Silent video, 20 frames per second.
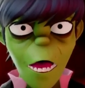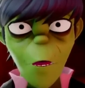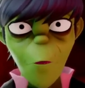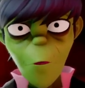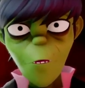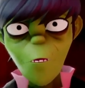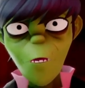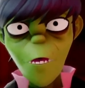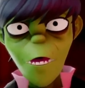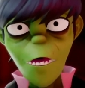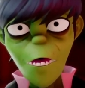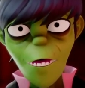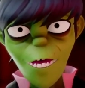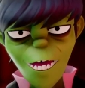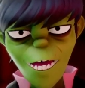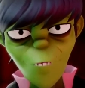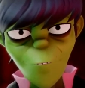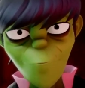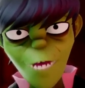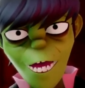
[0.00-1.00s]
Oh,
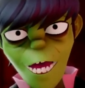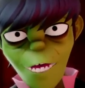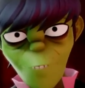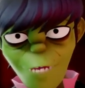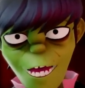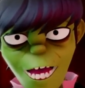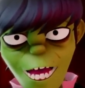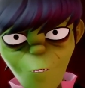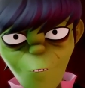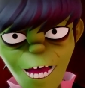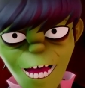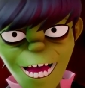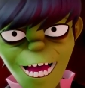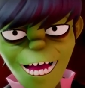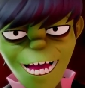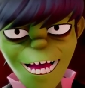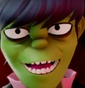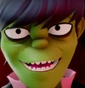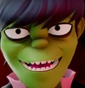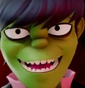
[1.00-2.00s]
yeah, and by the
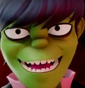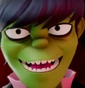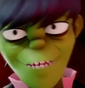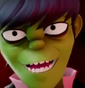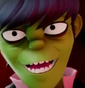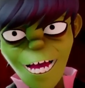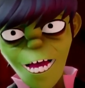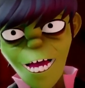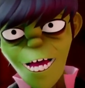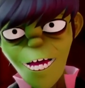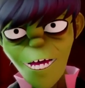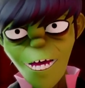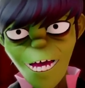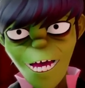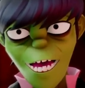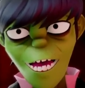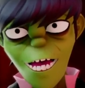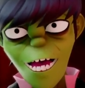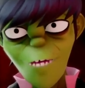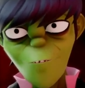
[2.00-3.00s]
way, uh, don't think
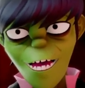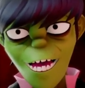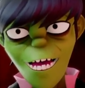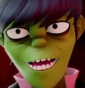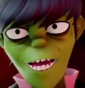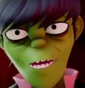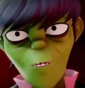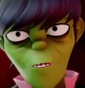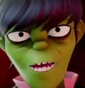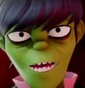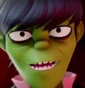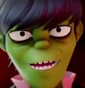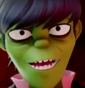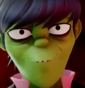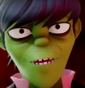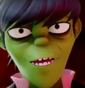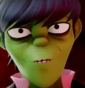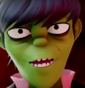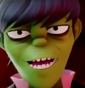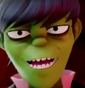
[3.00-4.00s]
I uh, haven't noticed
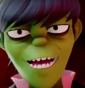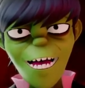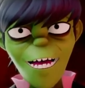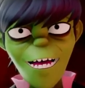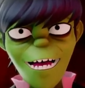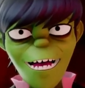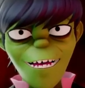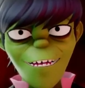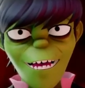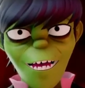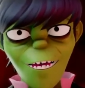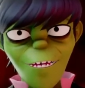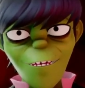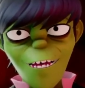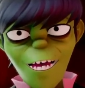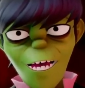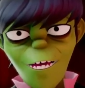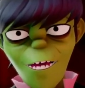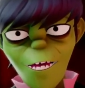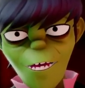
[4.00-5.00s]
everyone out there
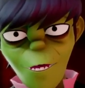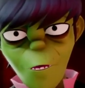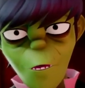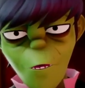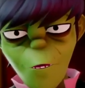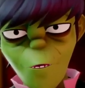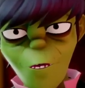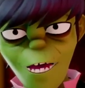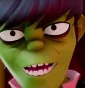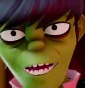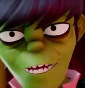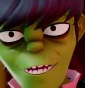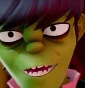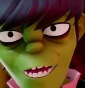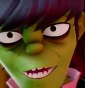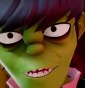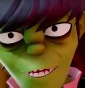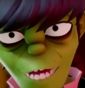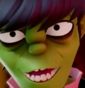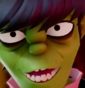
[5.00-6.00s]
dancing to
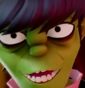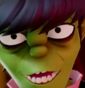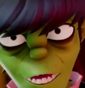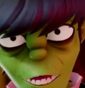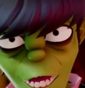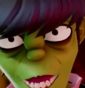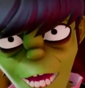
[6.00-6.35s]
Tormentor, our